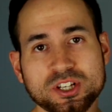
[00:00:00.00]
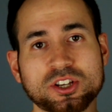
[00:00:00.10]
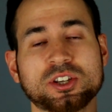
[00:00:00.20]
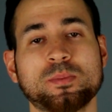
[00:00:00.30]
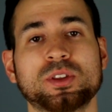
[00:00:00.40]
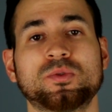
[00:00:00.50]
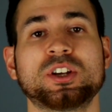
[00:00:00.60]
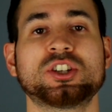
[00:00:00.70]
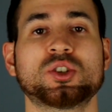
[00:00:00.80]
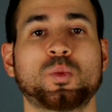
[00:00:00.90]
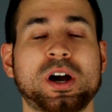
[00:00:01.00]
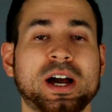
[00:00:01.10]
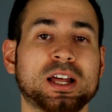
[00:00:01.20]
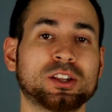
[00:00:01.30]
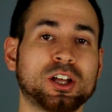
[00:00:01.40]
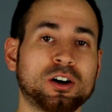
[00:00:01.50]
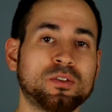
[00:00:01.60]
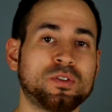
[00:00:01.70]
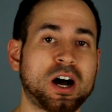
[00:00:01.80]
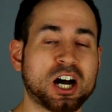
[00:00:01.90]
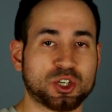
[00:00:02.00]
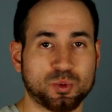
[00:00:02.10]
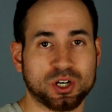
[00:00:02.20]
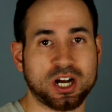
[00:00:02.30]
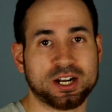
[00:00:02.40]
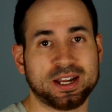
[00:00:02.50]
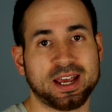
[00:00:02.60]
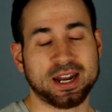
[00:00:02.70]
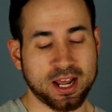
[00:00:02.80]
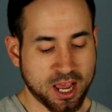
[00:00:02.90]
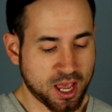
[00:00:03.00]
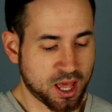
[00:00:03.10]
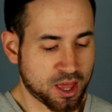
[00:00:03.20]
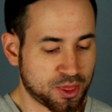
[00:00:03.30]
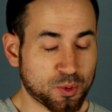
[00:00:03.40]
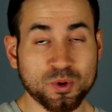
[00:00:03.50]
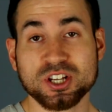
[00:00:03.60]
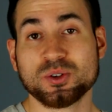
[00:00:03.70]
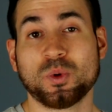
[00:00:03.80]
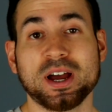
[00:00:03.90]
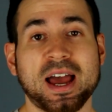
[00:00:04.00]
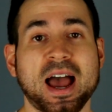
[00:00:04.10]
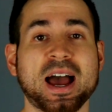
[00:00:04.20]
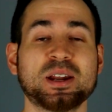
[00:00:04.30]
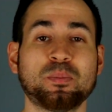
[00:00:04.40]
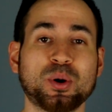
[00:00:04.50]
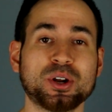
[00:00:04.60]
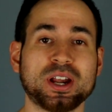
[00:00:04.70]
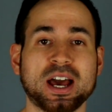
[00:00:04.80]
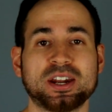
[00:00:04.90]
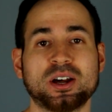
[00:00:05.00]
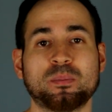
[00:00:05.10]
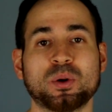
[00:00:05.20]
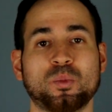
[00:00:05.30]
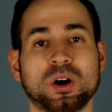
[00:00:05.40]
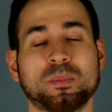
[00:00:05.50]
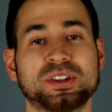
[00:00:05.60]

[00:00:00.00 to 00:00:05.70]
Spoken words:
these are some of the reasons why I love ashwagandha and the reason why I had to put it at number 1.